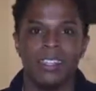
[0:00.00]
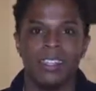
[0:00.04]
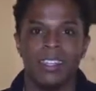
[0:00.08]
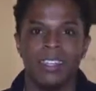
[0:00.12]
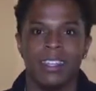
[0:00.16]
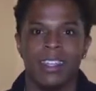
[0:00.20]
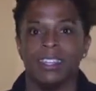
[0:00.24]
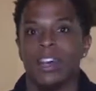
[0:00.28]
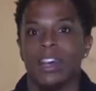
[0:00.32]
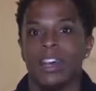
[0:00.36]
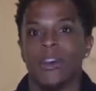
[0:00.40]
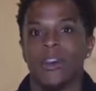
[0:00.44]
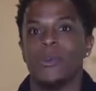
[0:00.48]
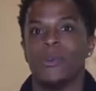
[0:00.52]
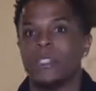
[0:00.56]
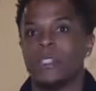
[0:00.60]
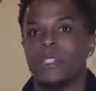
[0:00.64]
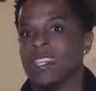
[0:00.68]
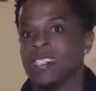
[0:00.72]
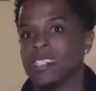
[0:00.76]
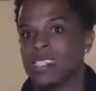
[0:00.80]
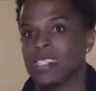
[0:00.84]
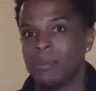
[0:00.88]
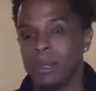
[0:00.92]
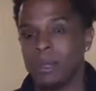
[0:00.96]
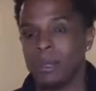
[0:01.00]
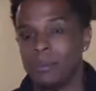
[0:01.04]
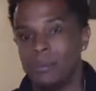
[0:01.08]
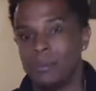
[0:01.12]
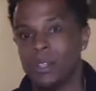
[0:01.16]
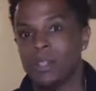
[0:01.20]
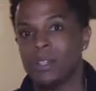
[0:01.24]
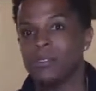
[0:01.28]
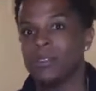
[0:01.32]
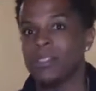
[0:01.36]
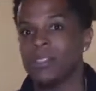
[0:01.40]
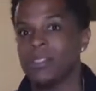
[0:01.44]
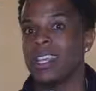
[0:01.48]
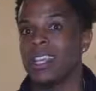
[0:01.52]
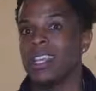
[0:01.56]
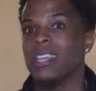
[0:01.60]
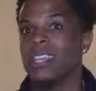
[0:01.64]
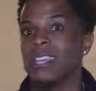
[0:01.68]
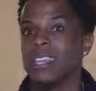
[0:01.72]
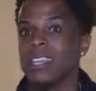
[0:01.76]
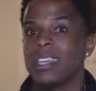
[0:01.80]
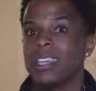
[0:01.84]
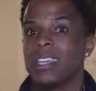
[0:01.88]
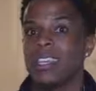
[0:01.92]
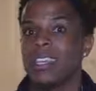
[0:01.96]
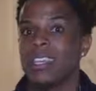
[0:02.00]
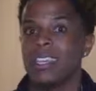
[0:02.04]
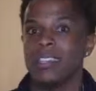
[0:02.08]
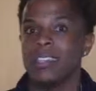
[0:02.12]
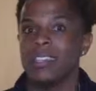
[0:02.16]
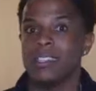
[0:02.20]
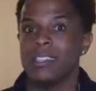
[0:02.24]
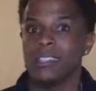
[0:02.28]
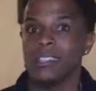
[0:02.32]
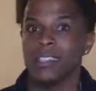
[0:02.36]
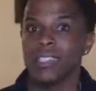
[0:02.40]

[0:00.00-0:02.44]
In the Old Testament book of 2 Kings,